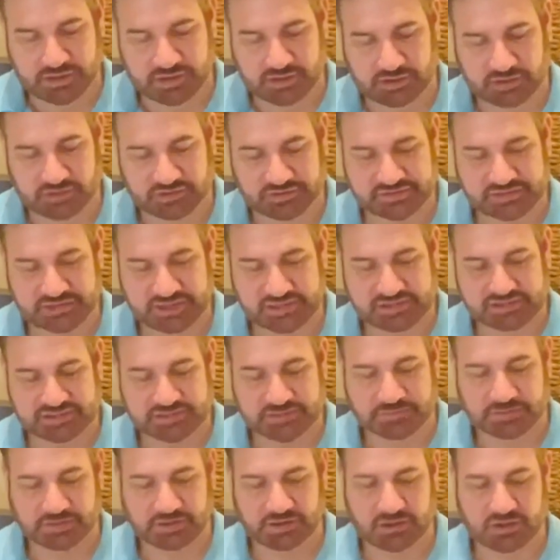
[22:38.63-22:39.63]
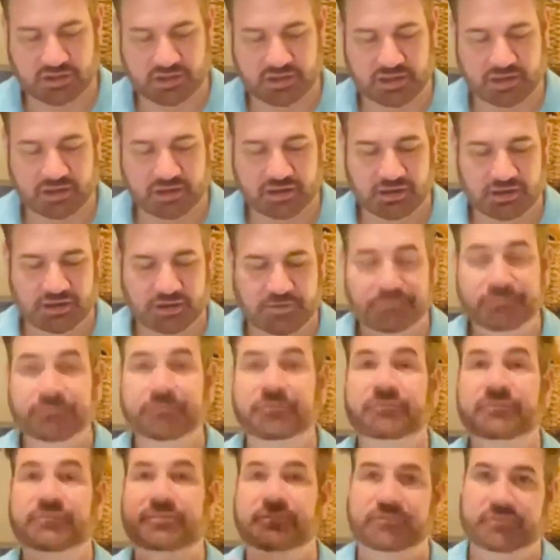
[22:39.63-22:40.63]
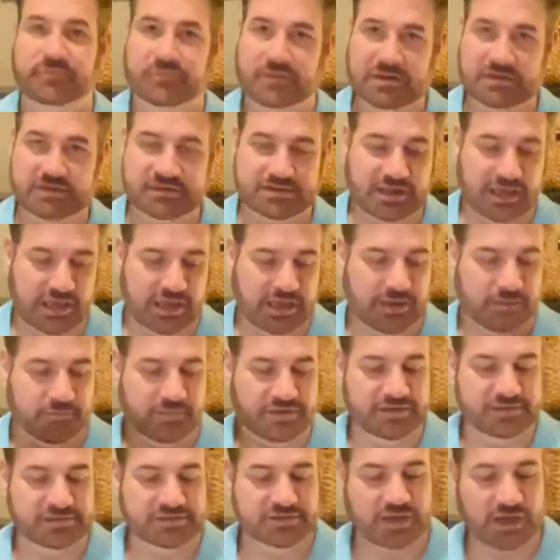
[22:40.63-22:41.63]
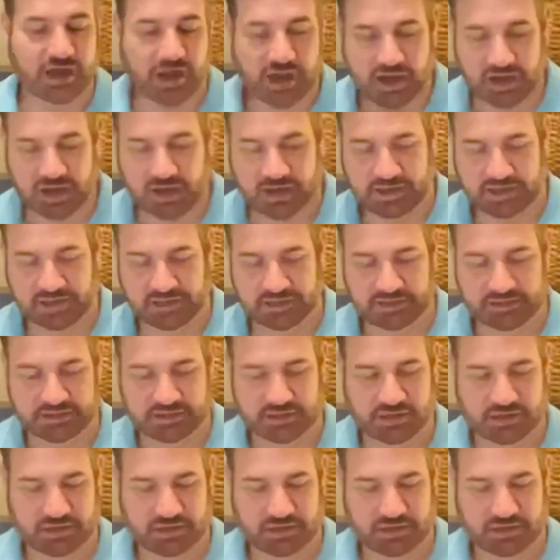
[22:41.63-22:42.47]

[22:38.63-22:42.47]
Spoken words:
it'll say something like, his name is kind.